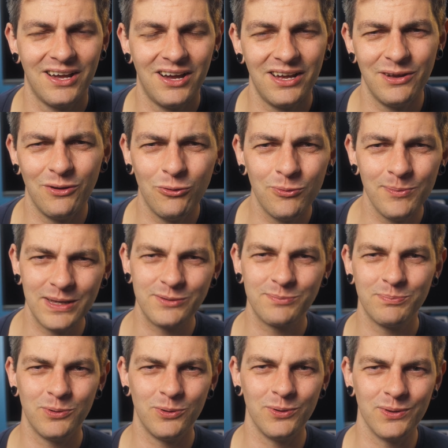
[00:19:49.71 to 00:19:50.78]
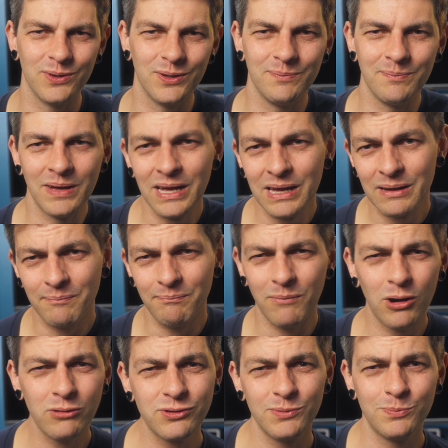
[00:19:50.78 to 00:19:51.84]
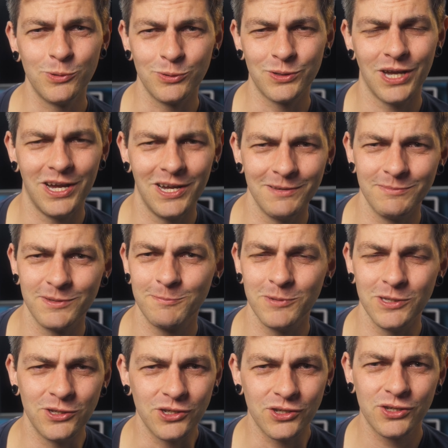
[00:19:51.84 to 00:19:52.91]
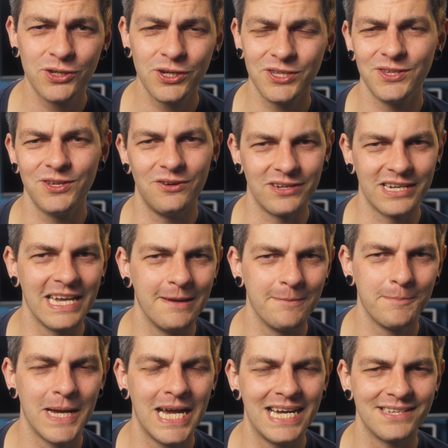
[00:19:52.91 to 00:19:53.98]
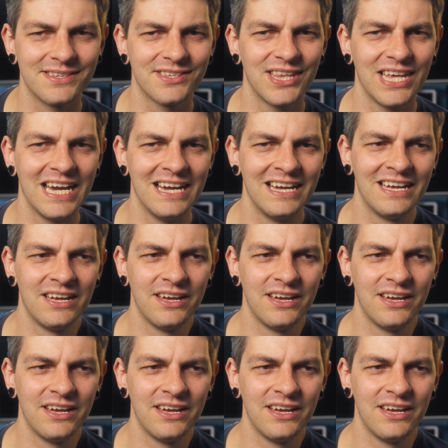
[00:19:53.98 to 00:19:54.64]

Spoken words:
I almost bought them multiple times, but just could not get past that